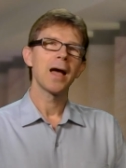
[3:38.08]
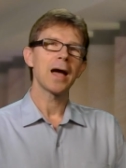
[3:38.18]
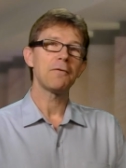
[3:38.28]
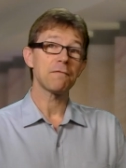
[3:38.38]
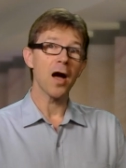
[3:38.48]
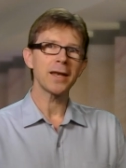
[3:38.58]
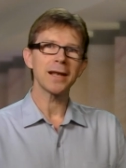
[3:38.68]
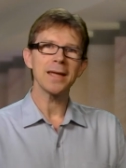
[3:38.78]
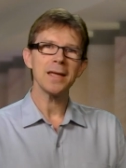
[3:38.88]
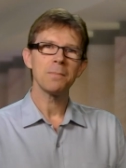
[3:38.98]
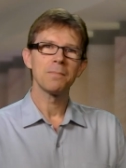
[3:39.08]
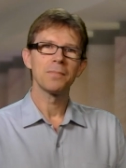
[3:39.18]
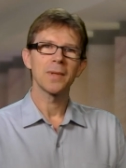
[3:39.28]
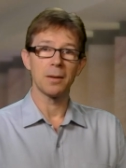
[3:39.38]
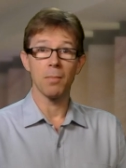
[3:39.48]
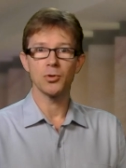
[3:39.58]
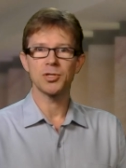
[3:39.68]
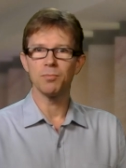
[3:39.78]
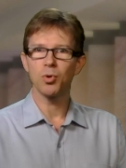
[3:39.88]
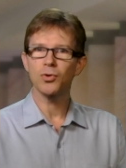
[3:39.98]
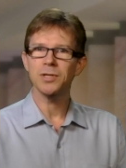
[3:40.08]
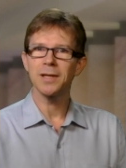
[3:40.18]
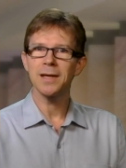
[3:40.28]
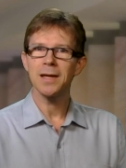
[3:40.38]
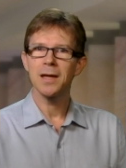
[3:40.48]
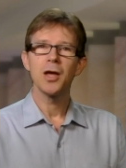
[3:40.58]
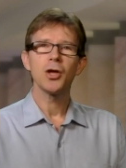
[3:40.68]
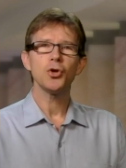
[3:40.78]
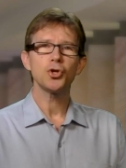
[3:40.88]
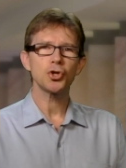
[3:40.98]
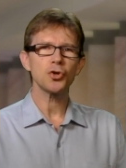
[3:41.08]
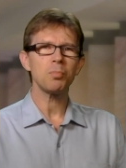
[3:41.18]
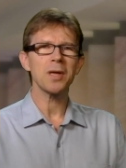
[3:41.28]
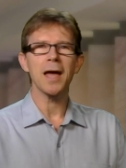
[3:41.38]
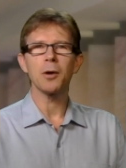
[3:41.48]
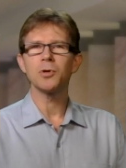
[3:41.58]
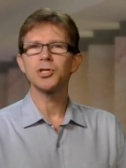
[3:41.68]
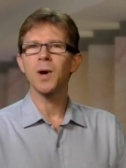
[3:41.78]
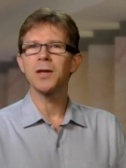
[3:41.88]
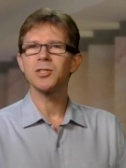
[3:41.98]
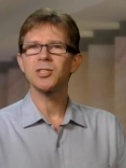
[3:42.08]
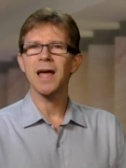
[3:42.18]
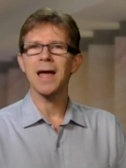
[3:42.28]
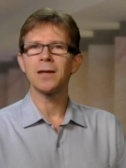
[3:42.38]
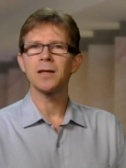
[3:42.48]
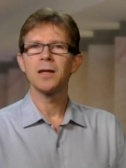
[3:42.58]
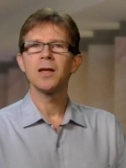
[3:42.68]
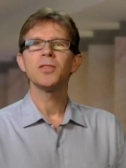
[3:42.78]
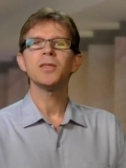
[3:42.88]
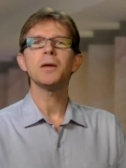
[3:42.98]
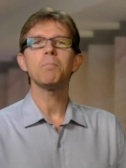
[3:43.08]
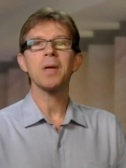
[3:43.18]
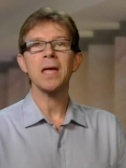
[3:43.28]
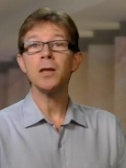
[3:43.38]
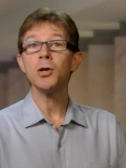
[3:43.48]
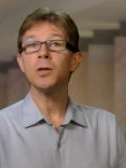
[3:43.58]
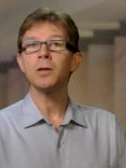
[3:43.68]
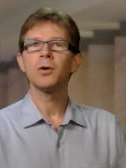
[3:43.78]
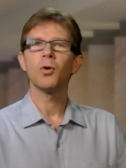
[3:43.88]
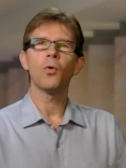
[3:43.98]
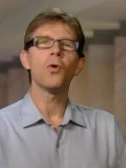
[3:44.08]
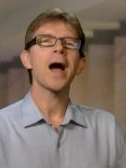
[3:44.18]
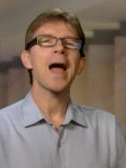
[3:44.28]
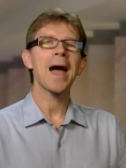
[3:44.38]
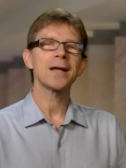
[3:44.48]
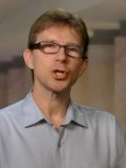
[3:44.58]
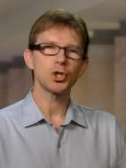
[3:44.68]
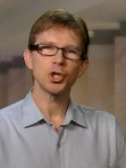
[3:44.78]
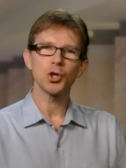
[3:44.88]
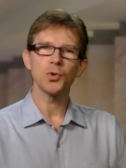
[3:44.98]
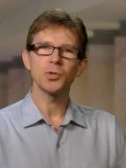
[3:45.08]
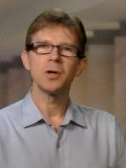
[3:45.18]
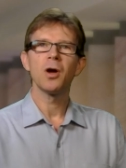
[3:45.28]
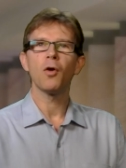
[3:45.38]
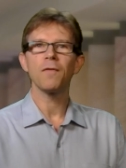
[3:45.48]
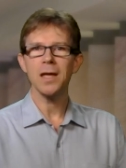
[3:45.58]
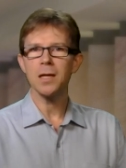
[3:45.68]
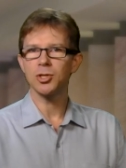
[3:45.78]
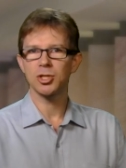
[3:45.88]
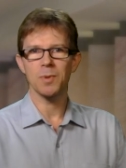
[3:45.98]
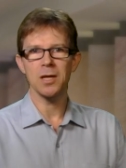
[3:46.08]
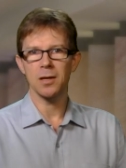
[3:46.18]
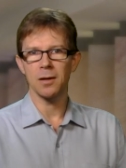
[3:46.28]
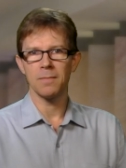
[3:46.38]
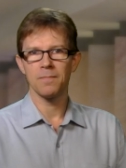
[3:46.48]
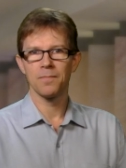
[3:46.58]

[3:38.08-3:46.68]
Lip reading: And finally, and most importantly, you should be able to understand the opinion or attitude of each speaker.